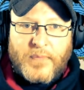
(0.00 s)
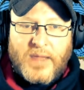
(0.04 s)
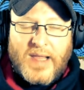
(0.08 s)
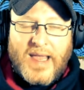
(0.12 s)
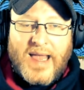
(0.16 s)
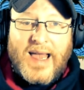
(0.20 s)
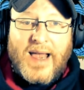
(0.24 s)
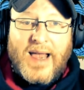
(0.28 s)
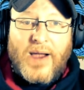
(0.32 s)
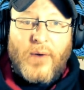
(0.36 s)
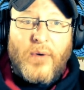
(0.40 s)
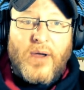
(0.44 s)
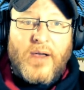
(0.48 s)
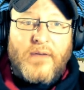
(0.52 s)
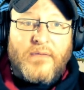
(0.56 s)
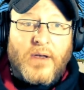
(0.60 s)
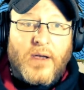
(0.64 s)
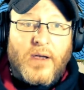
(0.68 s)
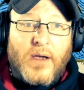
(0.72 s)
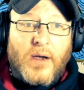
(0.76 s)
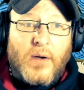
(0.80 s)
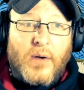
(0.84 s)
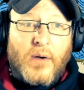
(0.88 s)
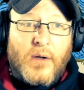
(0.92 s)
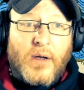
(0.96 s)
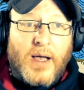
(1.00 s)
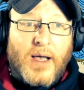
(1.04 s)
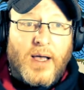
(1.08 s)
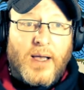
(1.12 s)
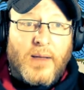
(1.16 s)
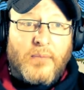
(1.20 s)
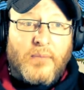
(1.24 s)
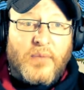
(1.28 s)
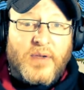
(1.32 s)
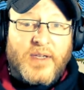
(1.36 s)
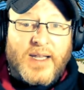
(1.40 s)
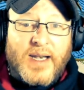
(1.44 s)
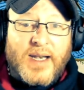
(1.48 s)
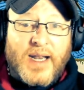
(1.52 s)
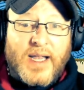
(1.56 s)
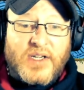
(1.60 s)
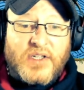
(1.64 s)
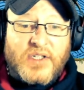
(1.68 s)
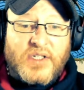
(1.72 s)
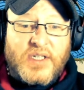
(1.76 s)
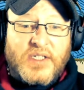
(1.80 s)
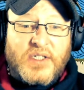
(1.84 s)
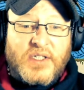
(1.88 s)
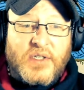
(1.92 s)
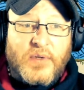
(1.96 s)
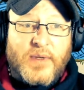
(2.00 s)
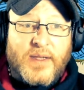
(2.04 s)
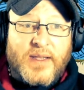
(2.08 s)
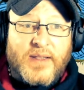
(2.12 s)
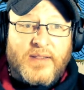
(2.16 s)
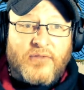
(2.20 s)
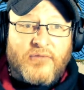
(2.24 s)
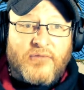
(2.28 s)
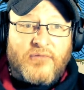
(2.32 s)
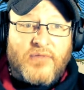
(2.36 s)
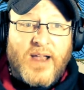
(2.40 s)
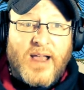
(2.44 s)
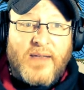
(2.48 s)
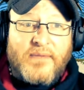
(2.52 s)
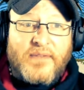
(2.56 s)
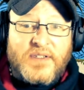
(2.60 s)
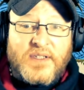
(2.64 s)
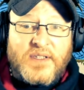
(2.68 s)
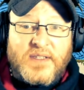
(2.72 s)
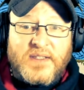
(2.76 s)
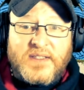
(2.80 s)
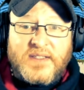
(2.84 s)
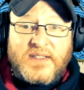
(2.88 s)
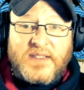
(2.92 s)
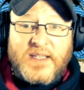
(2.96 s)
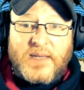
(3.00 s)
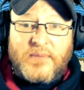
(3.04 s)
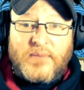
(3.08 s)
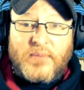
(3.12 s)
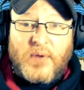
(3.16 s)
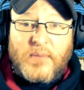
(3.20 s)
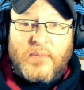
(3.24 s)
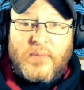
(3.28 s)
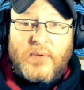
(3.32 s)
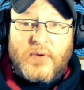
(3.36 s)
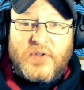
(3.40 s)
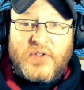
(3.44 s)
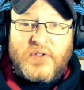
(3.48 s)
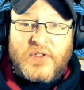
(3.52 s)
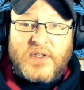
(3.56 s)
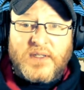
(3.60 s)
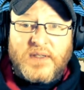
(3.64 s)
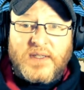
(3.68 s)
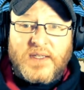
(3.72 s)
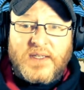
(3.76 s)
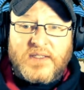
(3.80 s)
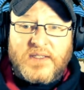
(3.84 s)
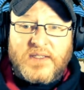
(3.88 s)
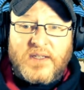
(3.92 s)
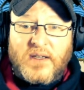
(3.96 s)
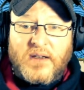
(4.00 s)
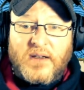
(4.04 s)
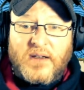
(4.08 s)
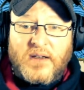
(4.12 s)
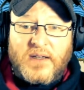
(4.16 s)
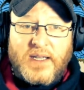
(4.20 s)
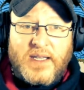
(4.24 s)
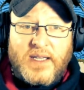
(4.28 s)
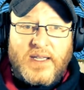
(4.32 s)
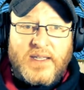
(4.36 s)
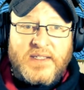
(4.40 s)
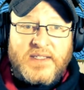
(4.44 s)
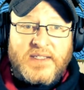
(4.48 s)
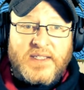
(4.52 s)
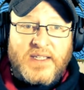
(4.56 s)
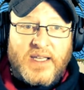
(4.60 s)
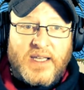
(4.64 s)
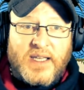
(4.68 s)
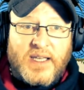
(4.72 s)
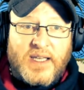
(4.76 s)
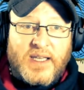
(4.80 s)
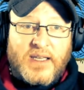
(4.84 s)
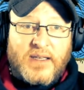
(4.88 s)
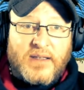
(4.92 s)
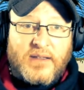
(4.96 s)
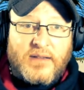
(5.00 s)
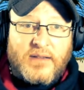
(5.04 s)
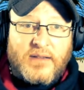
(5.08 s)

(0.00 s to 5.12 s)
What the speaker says: However, we can actually do it in the Ravage instead by pushing these Dahan into here.